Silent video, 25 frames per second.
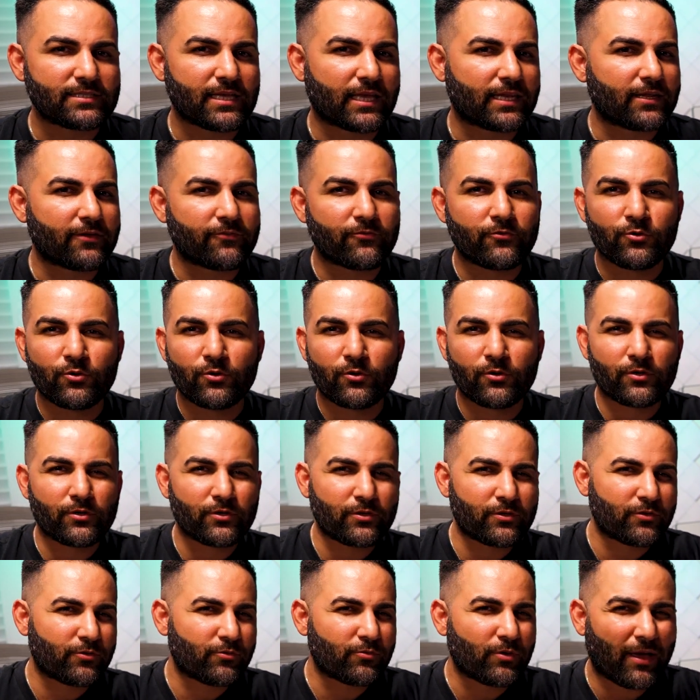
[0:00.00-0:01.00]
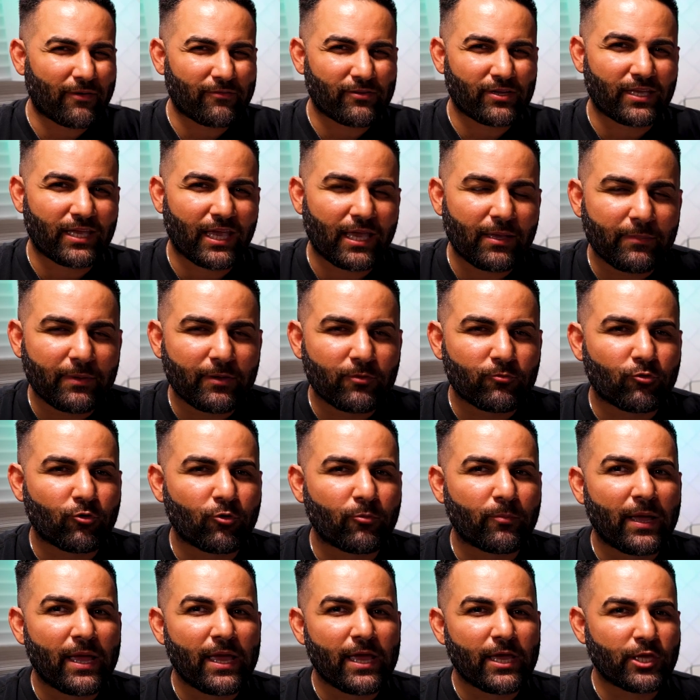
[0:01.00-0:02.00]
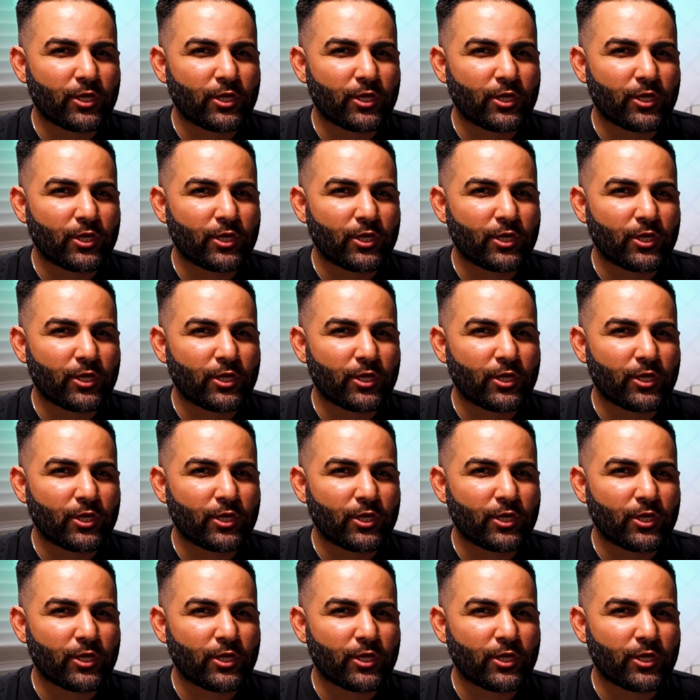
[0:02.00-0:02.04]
And if you have a gaming room,